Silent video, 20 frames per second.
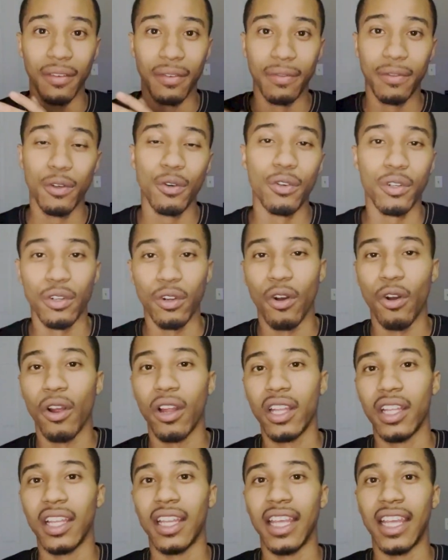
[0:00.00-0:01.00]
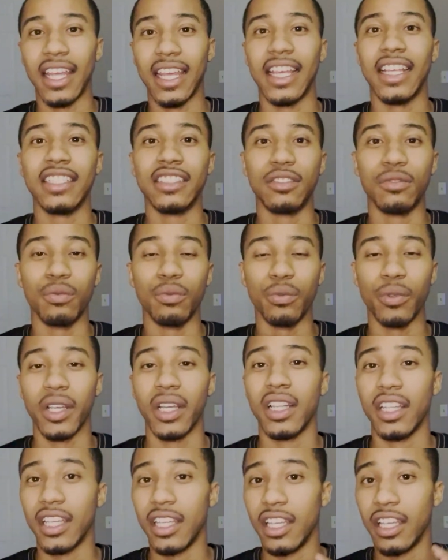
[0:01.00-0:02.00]
food in Orland is
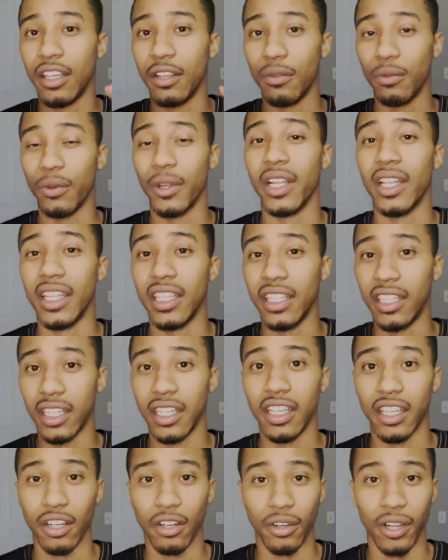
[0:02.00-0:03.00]
really, really good.